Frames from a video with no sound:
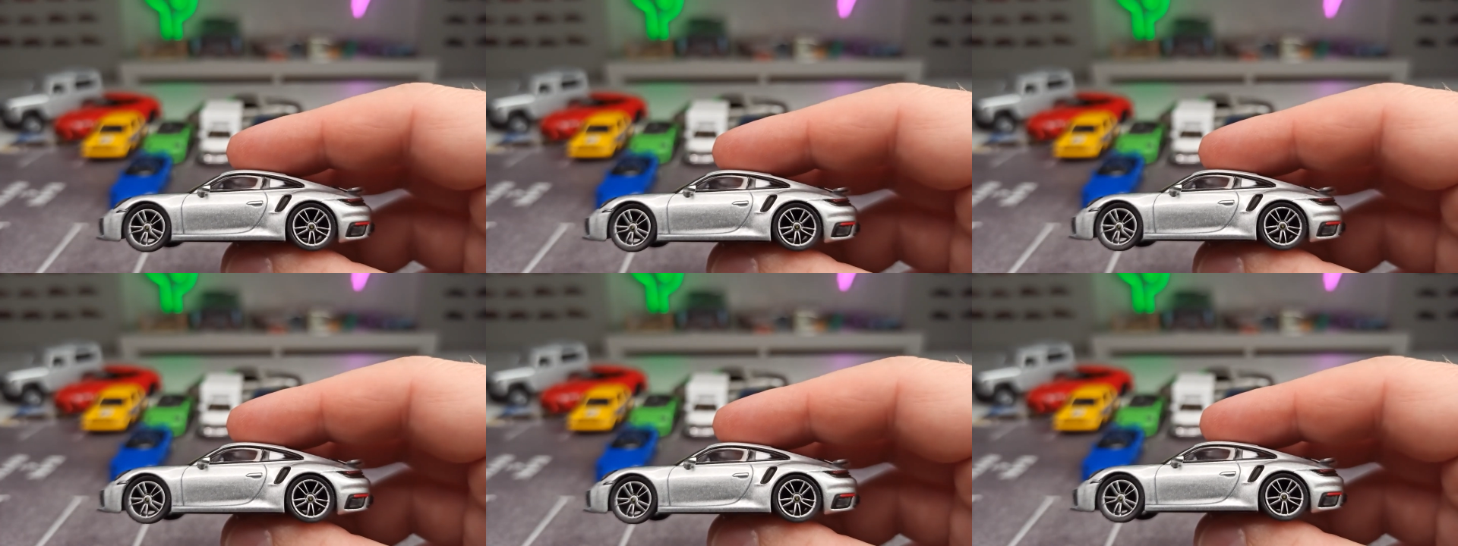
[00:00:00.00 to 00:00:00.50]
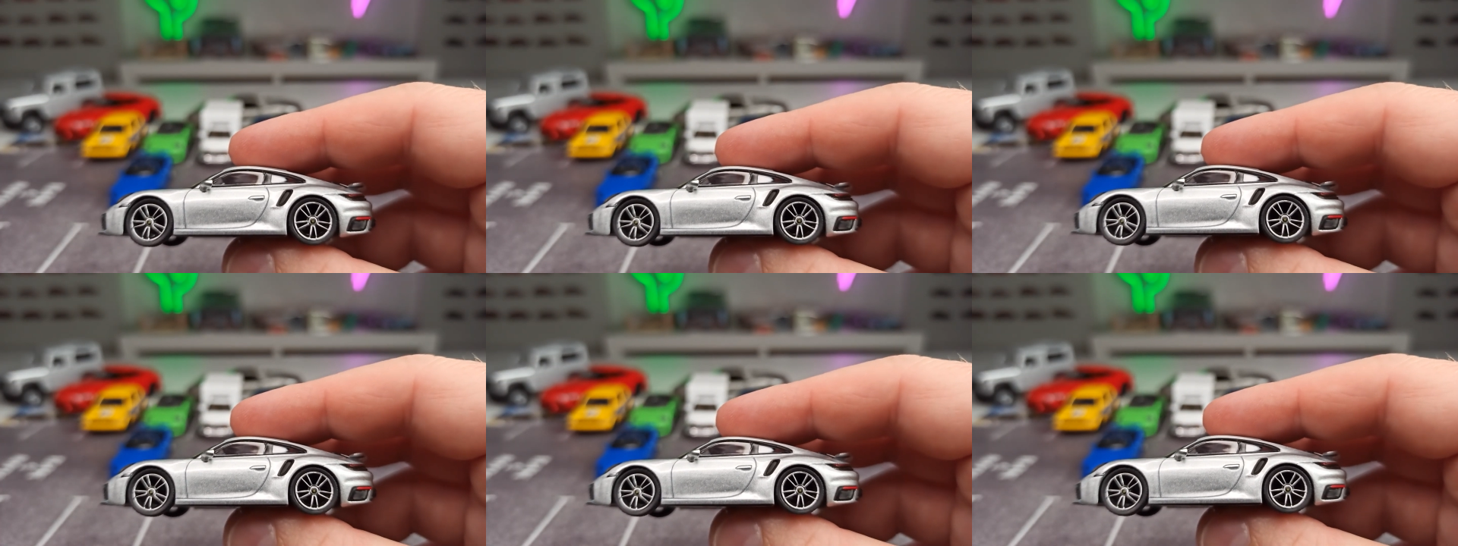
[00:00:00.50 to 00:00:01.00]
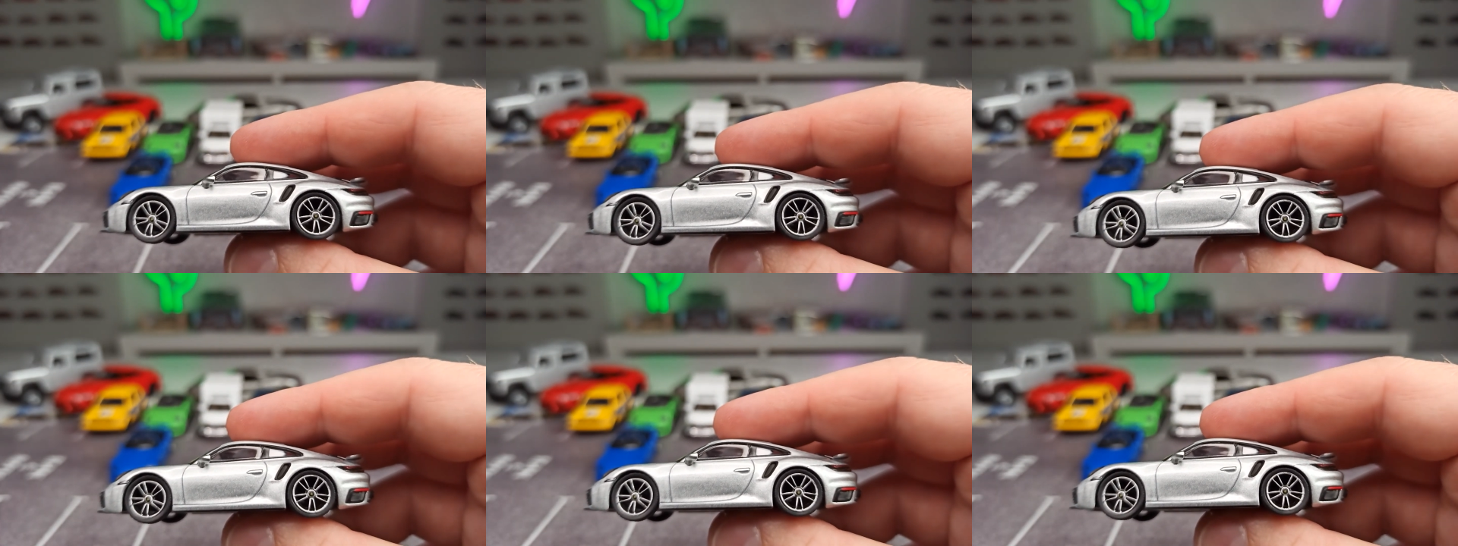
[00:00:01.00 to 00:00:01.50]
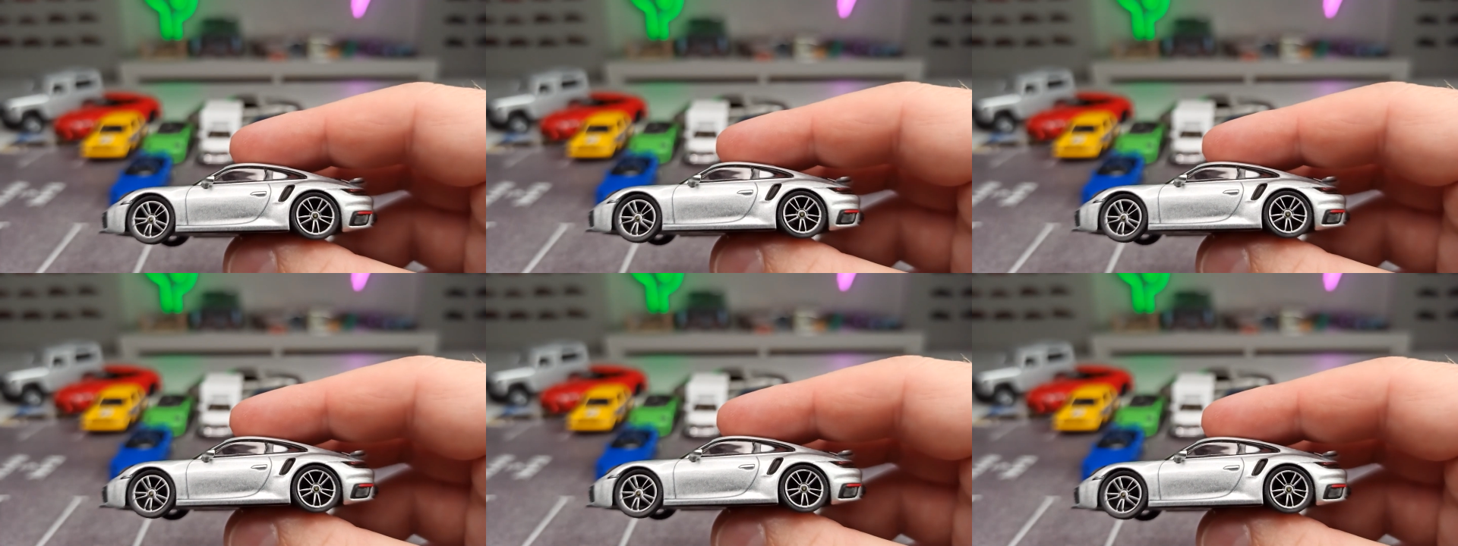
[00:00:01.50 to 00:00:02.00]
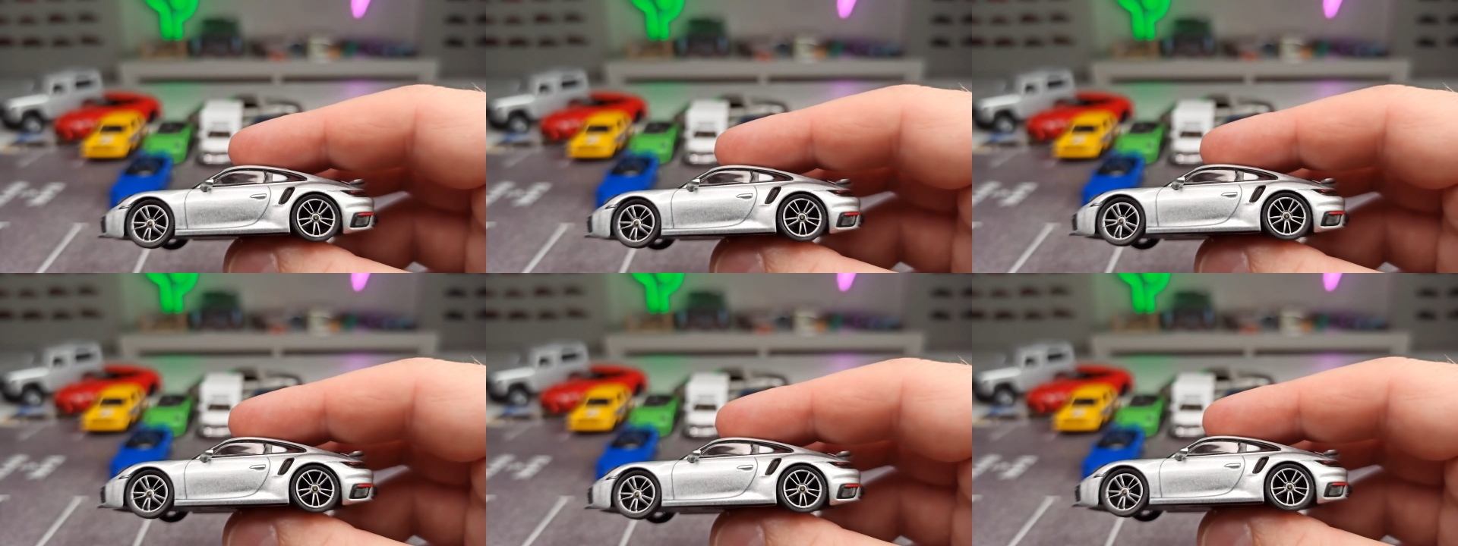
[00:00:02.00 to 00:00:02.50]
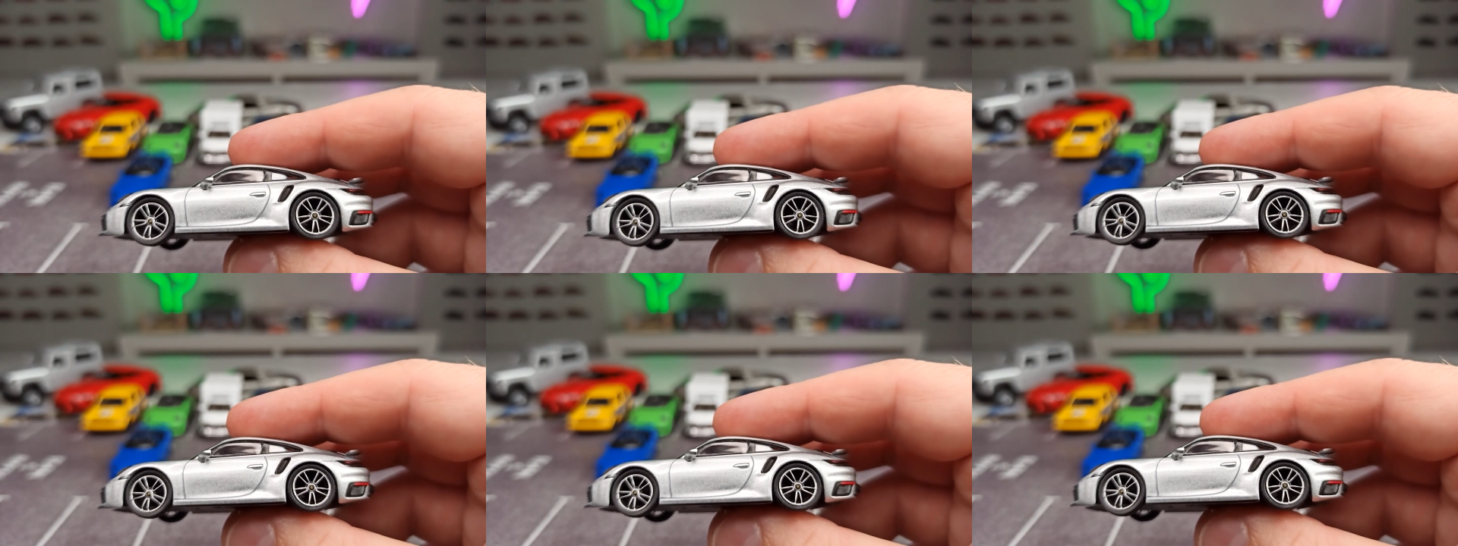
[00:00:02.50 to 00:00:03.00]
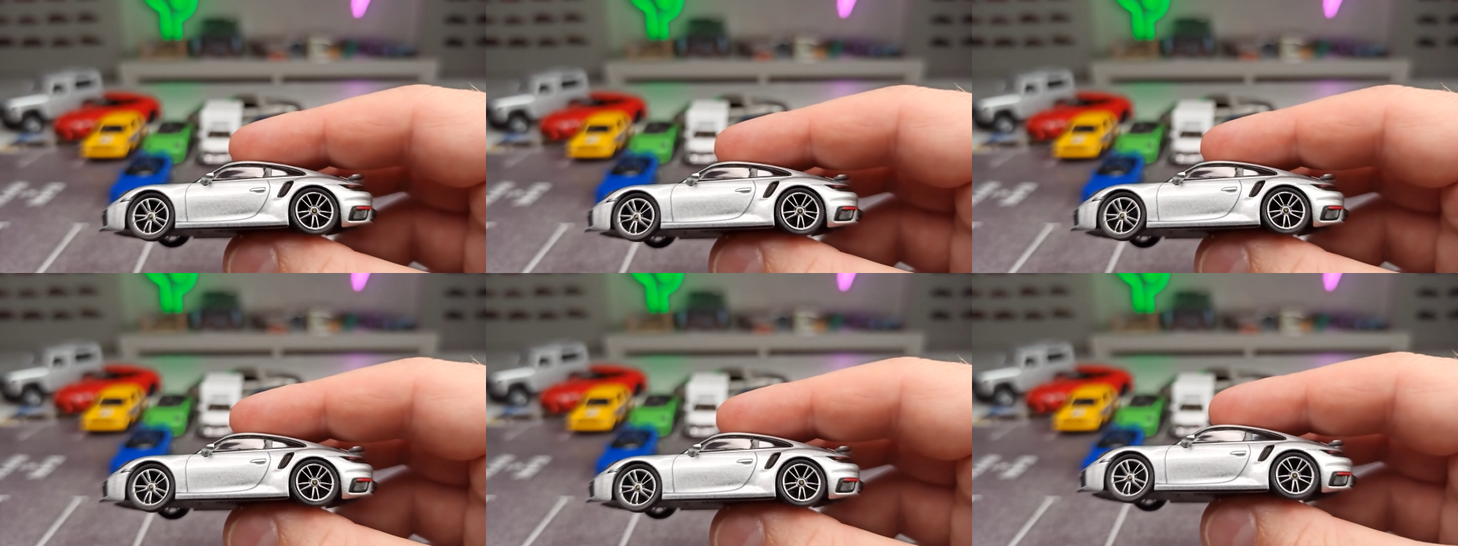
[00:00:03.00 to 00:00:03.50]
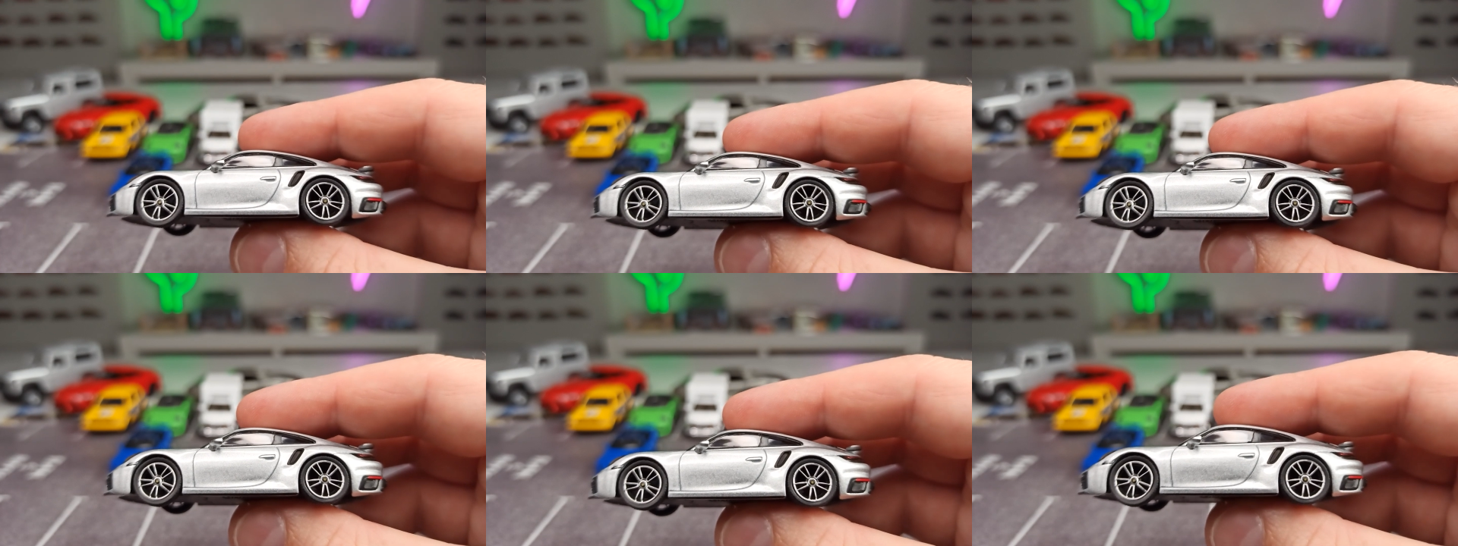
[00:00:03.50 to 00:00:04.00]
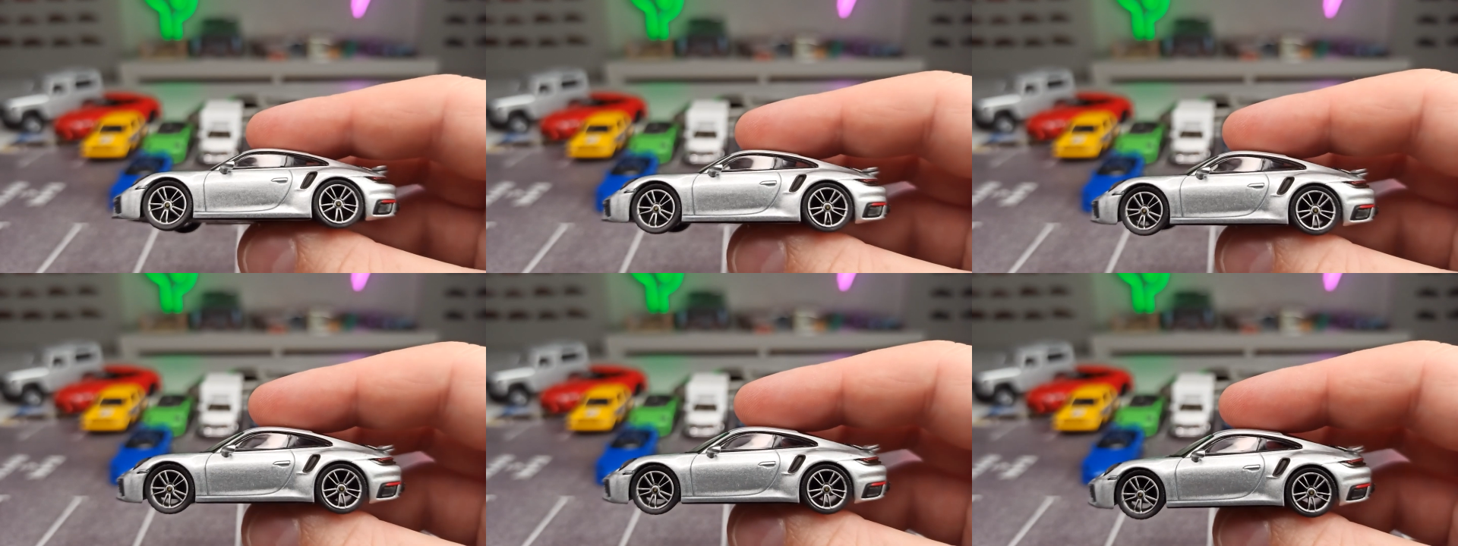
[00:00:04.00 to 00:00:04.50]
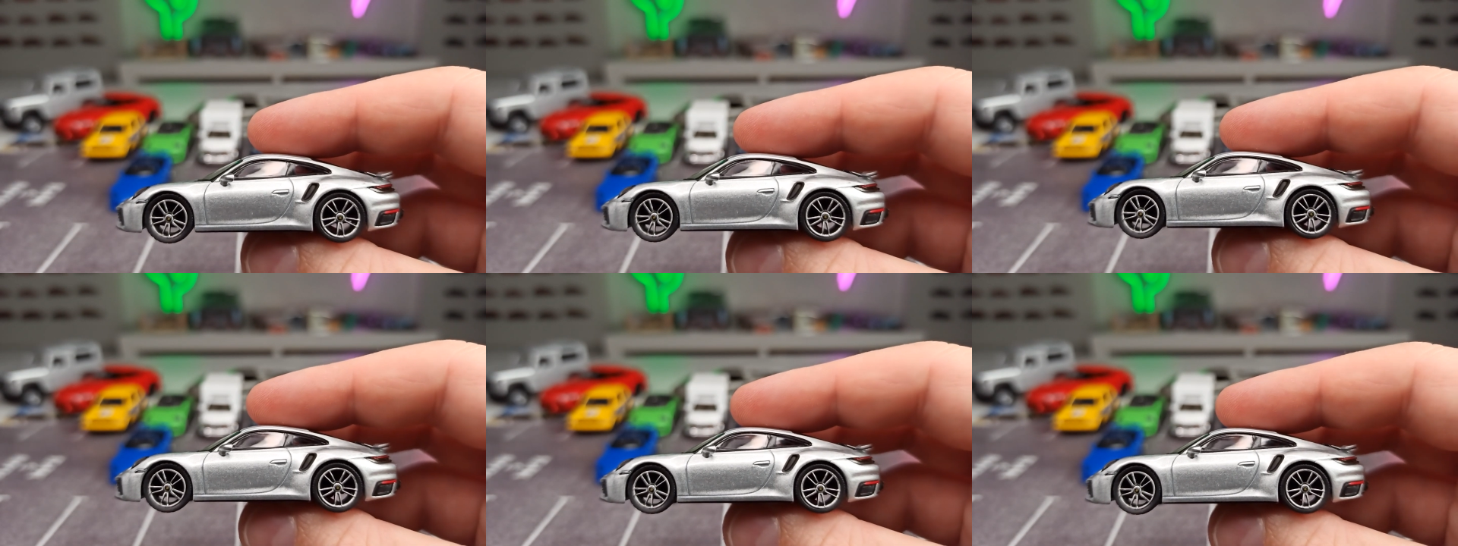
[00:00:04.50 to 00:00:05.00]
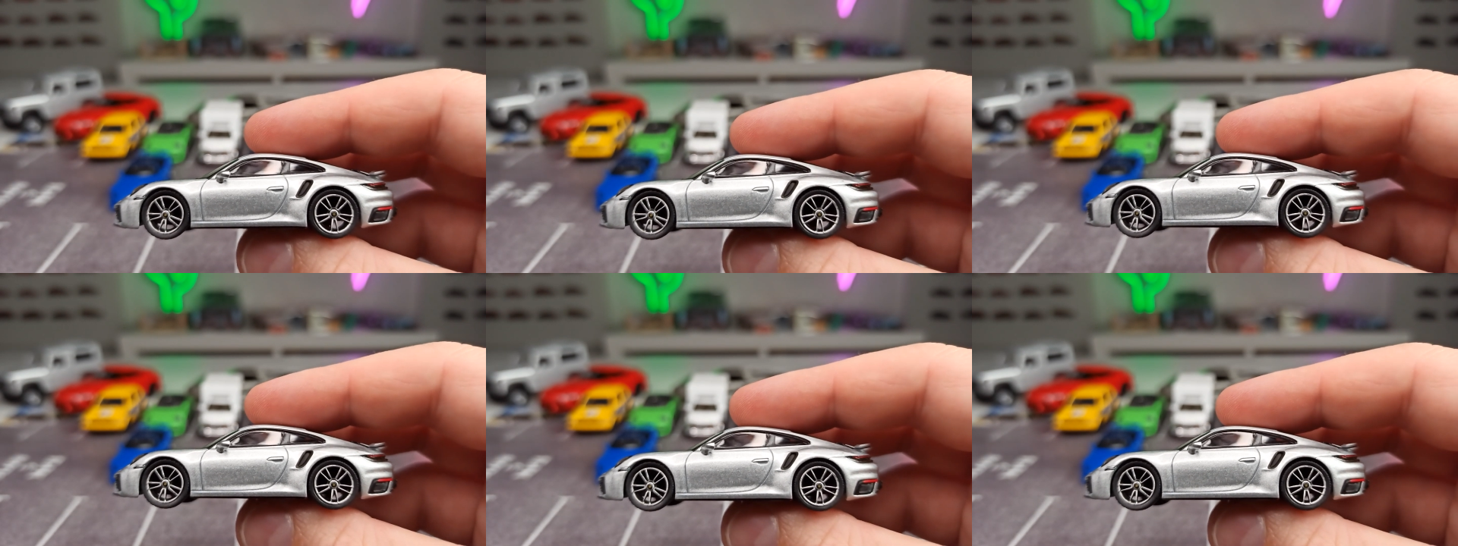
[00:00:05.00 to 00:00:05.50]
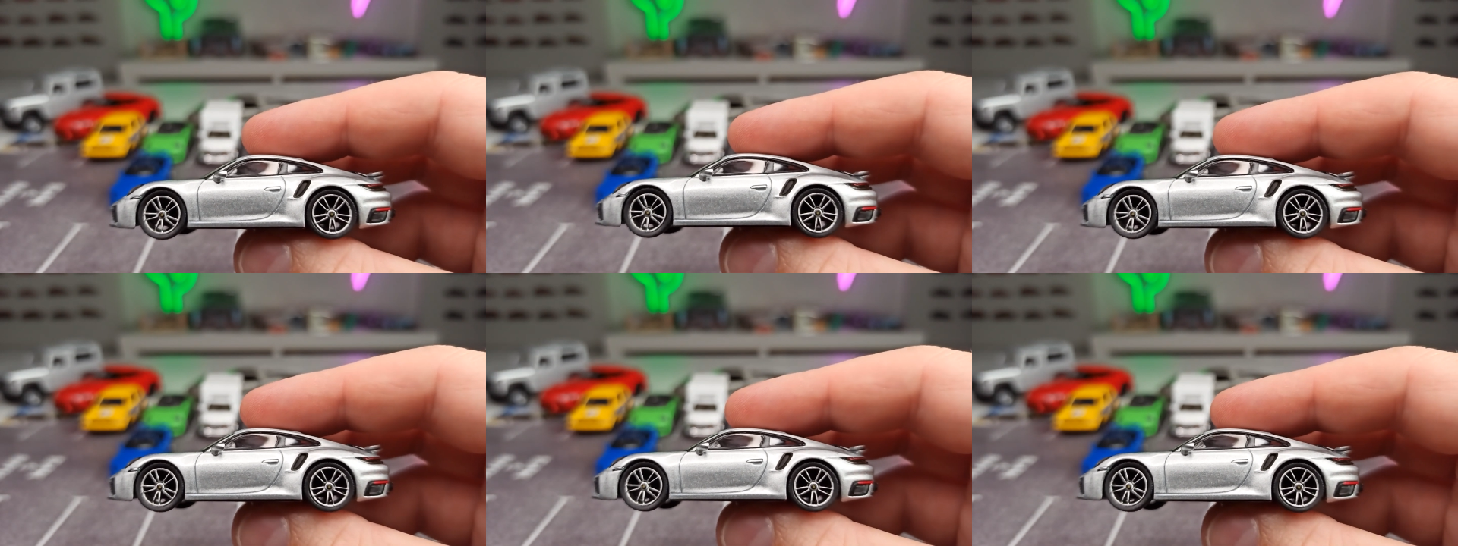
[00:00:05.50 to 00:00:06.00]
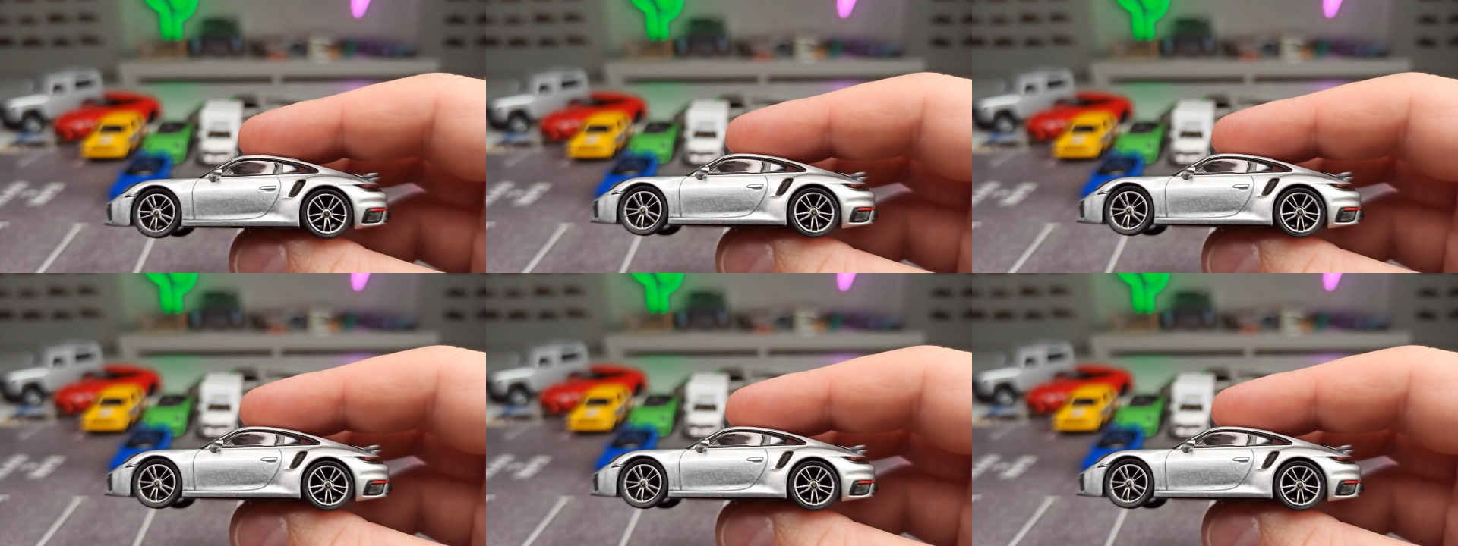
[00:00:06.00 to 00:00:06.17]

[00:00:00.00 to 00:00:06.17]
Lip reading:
[unreadable: no face in view]